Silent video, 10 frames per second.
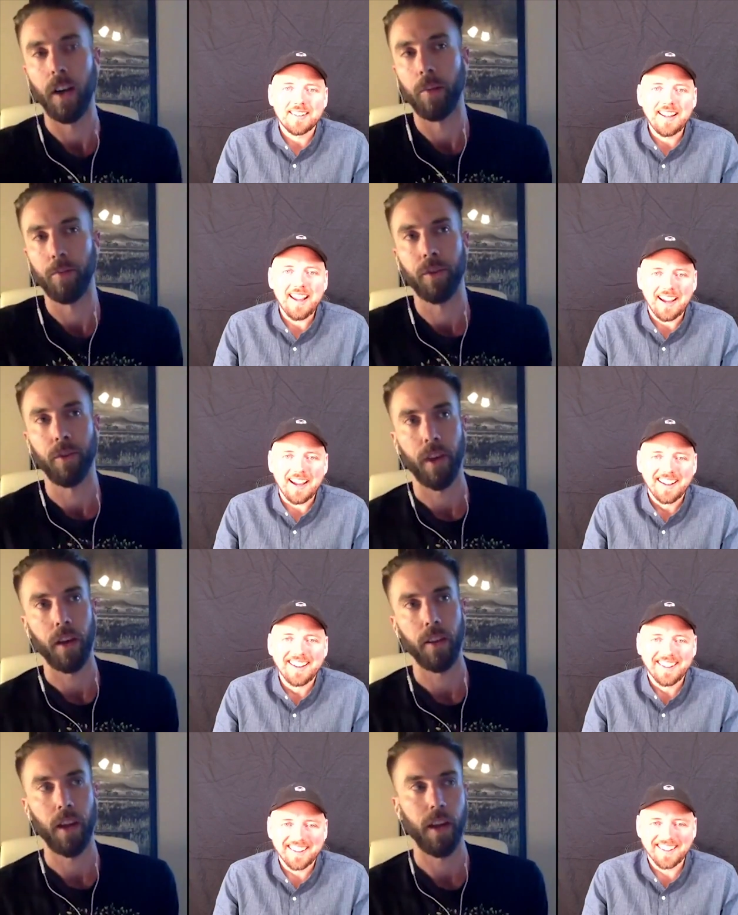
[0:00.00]
Speaker 1: Um, yeah. So
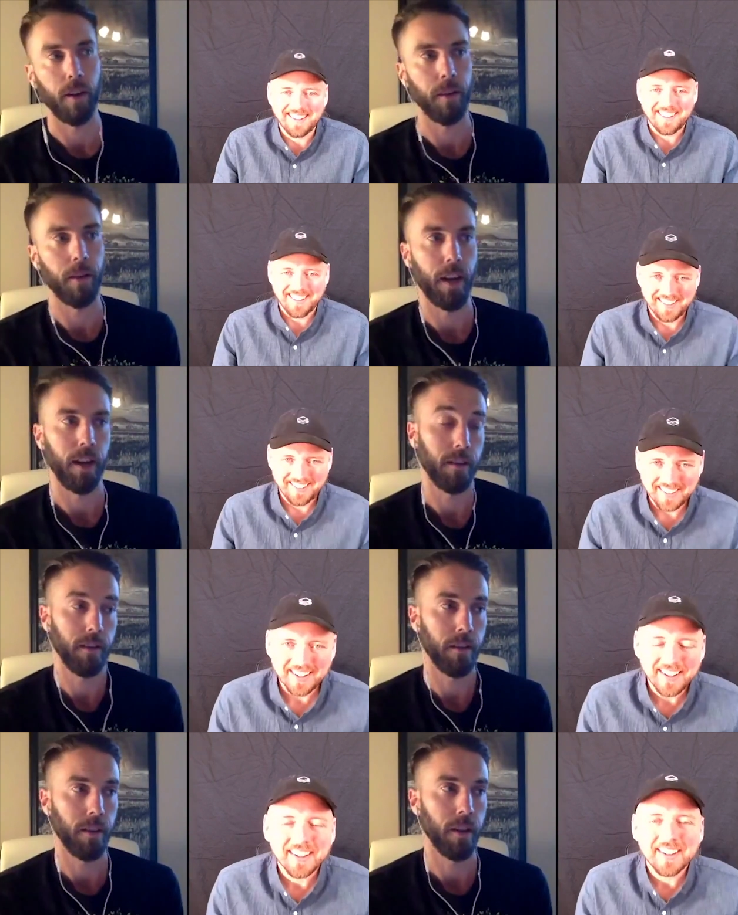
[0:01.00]
that that how that
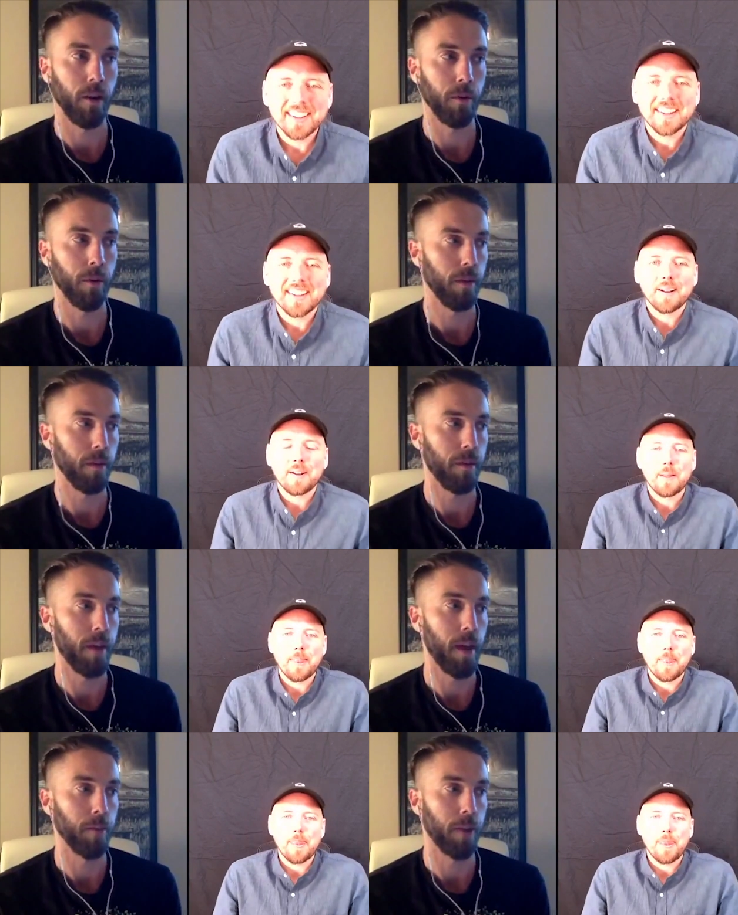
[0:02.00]
you know
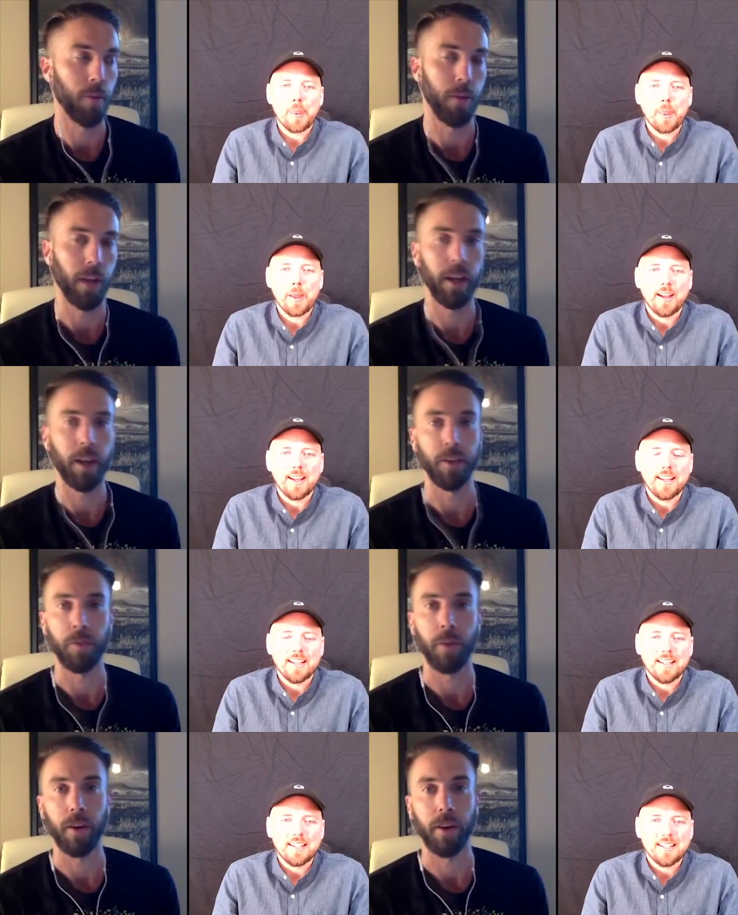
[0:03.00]
them kind of breaking down
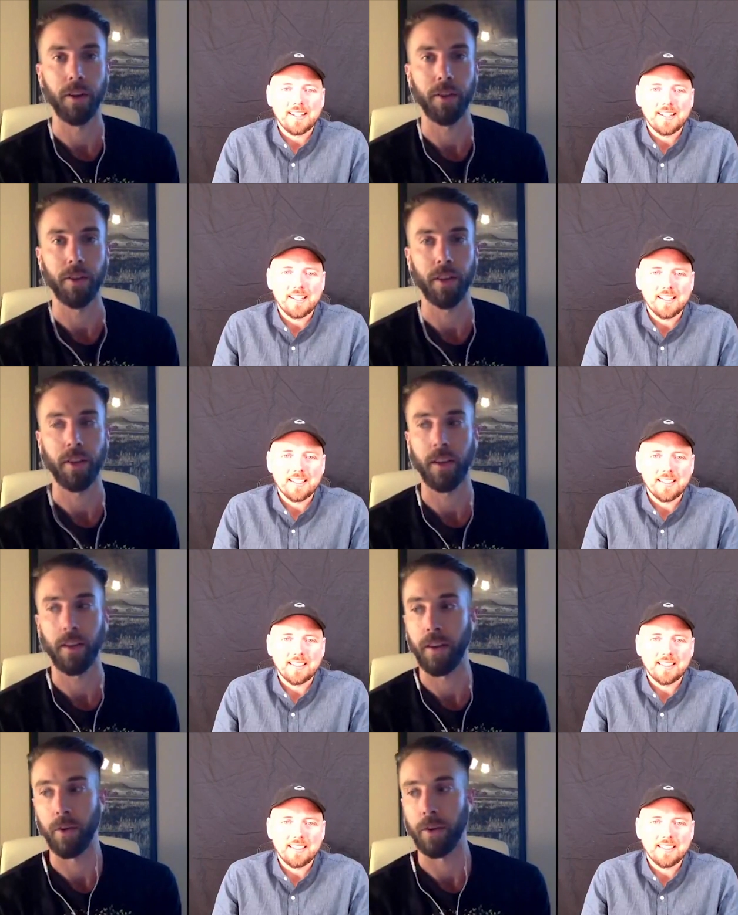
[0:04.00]
those barriers, like they
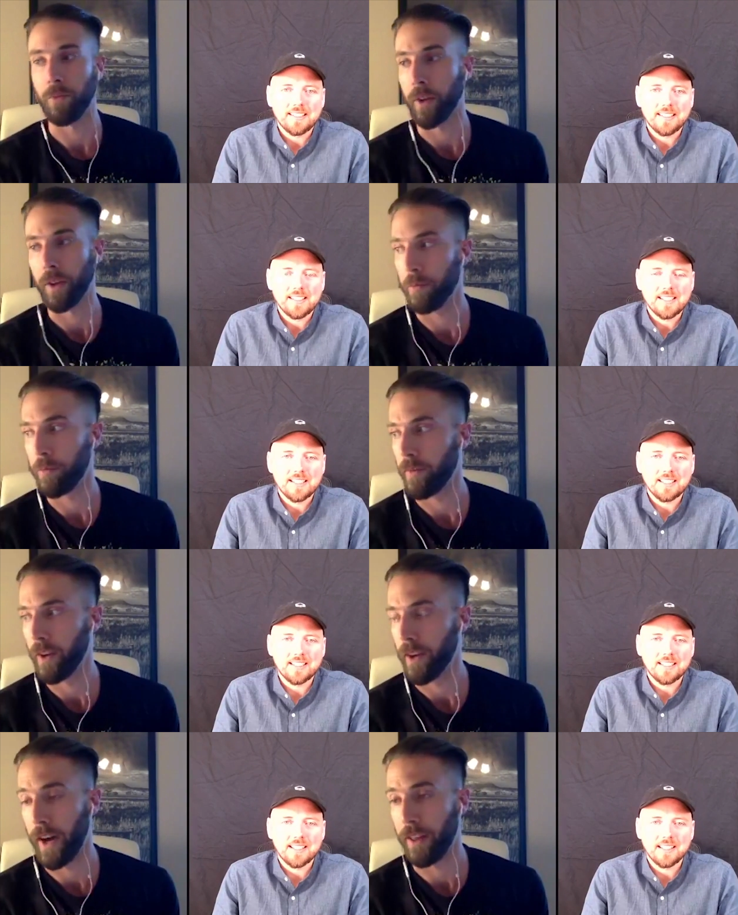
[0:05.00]
they were one of the
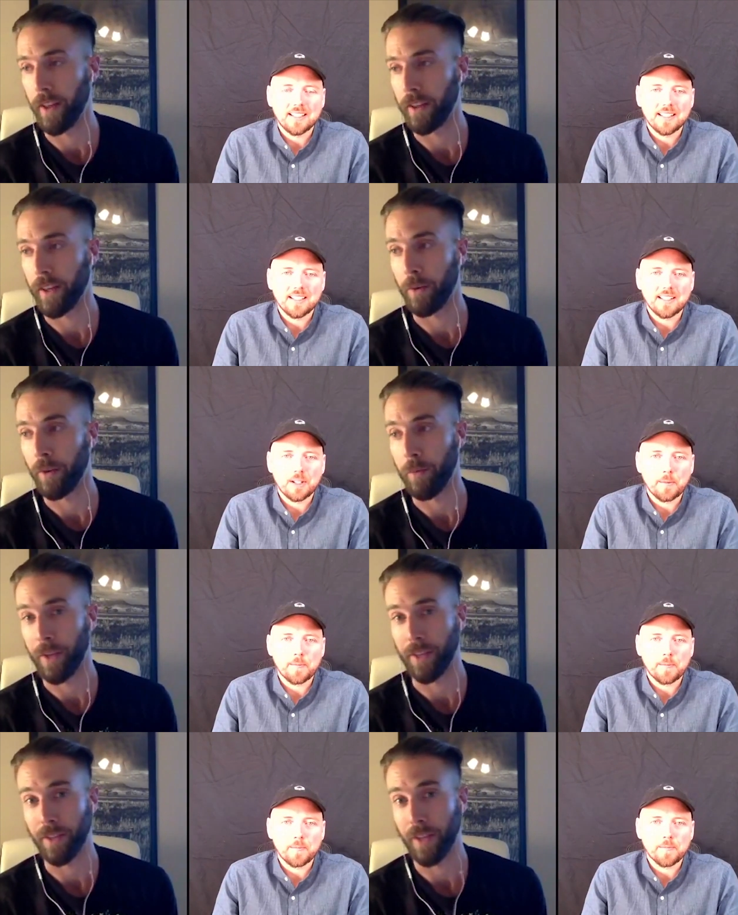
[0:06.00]
I think like one of the
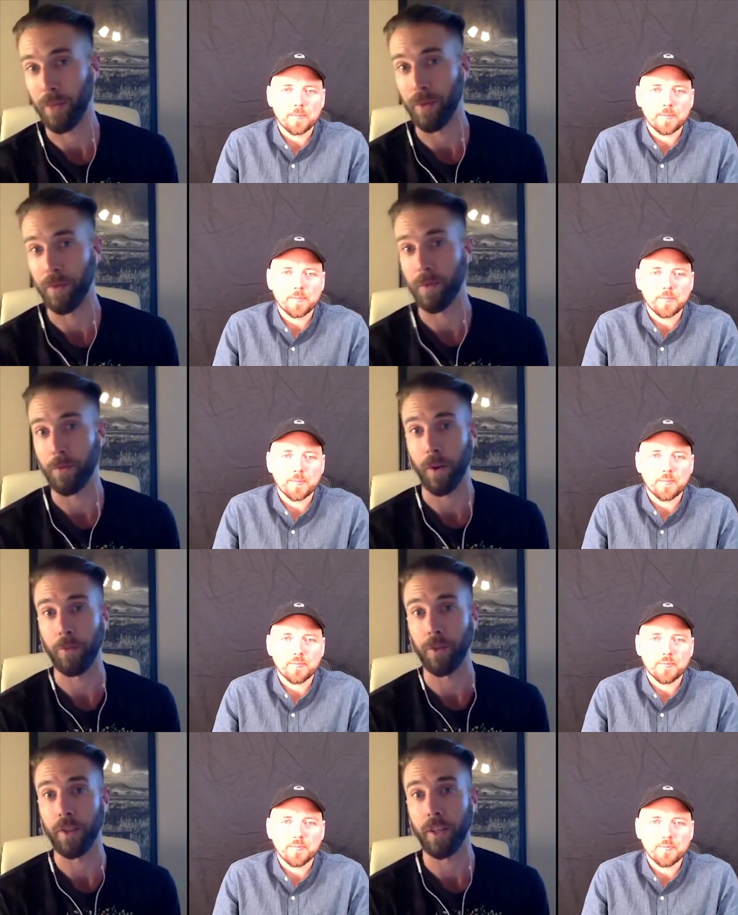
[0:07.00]
best examples of
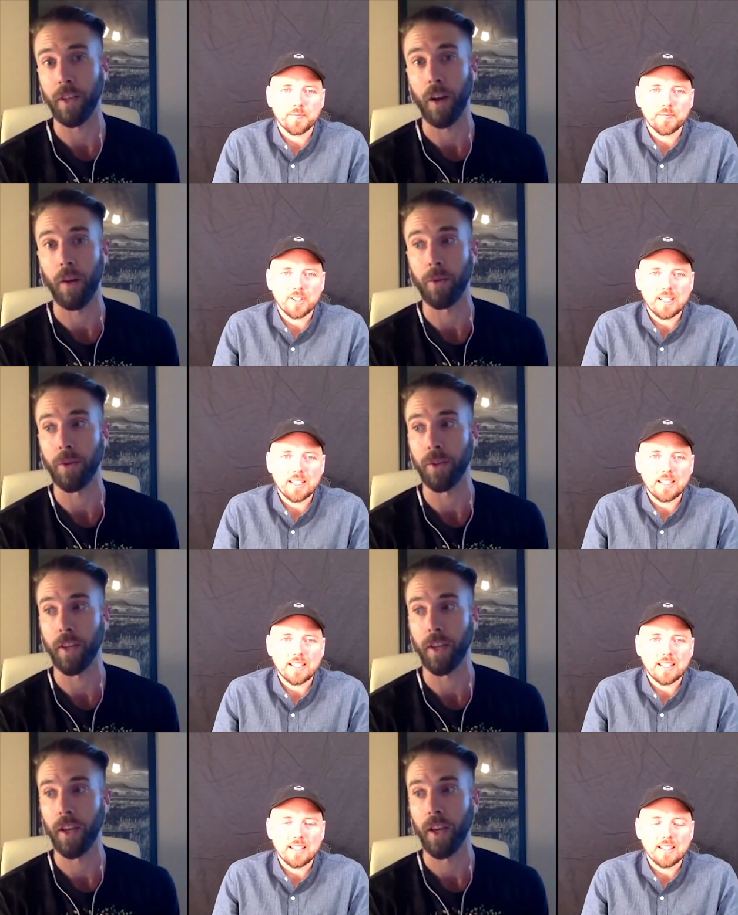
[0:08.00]
subscription e-commerce,
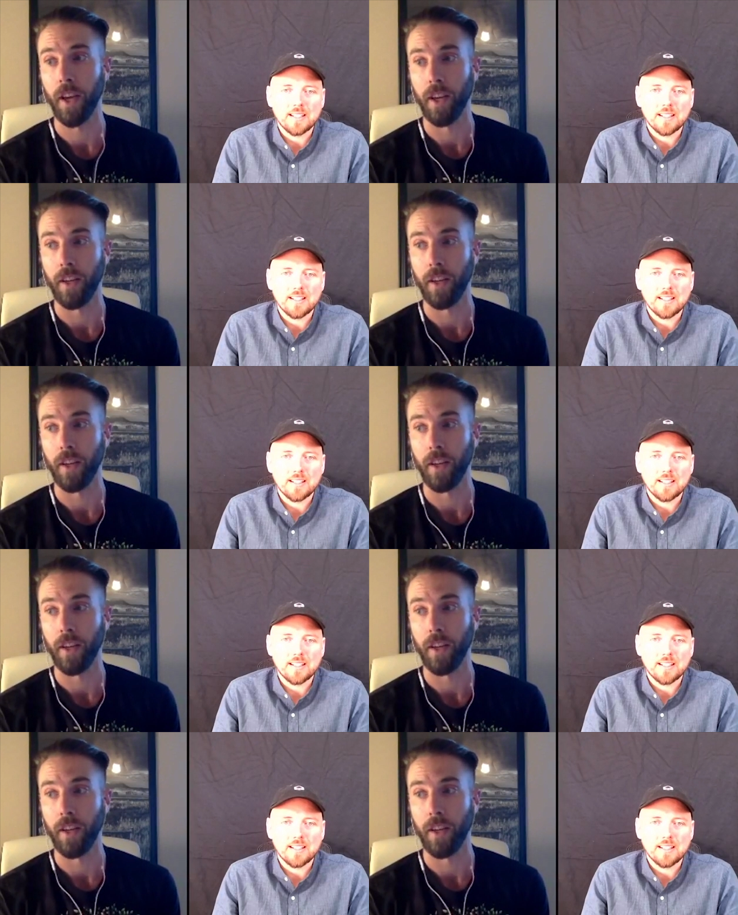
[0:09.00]
like